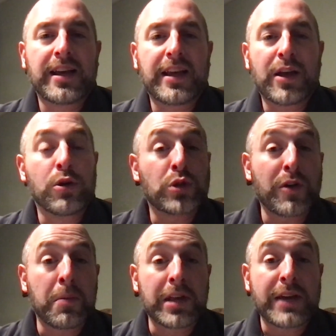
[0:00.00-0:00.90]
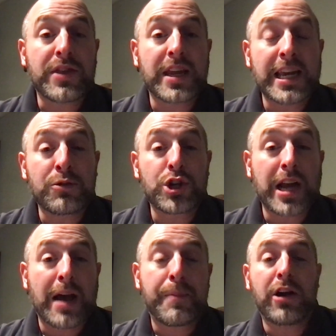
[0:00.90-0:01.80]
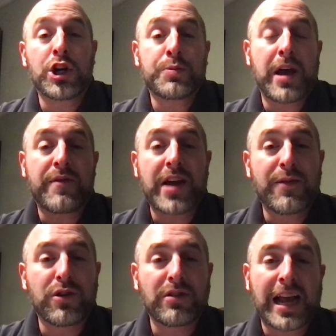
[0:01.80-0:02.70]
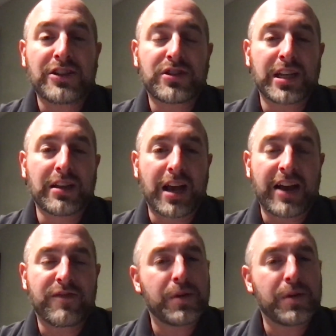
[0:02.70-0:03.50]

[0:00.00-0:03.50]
whosoever believeth in him should not perish but have everlasting life